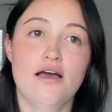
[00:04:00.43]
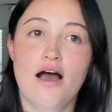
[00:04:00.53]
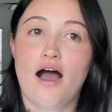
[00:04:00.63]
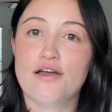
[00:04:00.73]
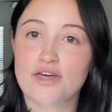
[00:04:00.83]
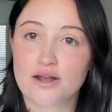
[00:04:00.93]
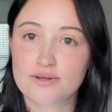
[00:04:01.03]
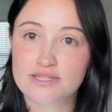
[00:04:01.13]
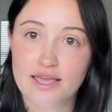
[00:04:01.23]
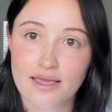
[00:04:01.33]
I thought I
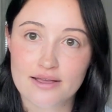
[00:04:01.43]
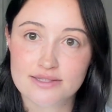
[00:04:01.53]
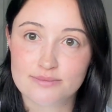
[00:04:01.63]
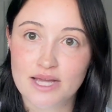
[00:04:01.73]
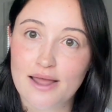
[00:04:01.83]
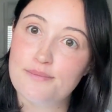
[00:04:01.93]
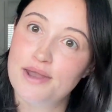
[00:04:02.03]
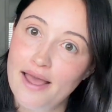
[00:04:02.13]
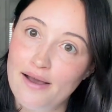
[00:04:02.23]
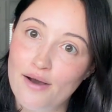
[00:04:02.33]
would take some time
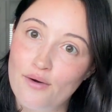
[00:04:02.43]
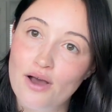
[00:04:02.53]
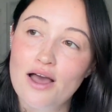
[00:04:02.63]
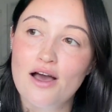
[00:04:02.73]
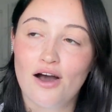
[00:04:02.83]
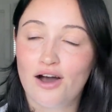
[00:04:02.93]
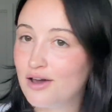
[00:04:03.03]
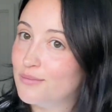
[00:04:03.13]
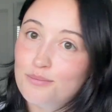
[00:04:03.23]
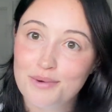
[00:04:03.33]
now
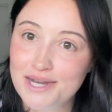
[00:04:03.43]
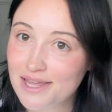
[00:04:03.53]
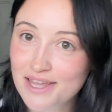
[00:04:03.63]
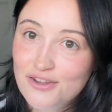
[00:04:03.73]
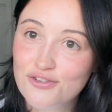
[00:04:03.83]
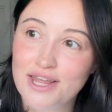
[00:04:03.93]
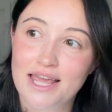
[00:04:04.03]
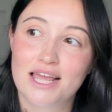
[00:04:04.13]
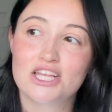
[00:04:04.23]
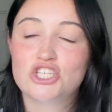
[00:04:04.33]
on Monday
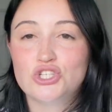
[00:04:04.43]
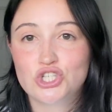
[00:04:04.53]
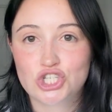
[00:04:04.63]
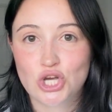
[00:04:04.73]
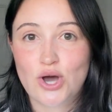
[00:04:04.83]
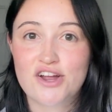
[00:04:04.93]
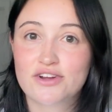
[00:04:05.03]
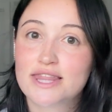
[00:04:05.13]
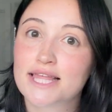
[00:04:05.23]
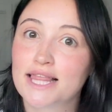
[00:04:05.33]
evening to show
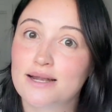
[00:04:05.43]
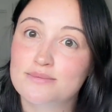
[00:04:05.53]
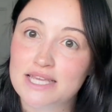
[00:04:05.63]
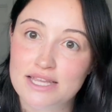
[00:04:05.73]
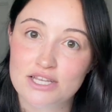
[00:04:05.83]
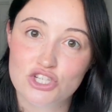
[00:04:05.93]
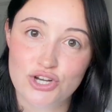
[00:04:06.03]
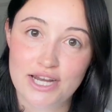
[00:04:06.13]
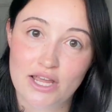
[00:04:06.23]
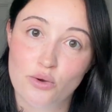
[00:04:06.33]
everything that I'm taking to
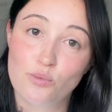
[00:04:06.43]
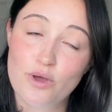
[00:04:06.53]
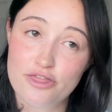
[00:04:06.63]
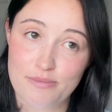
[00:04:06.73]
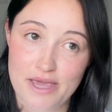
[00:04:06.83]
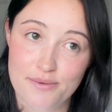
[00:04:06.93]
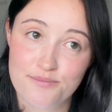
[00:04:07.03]
training with me.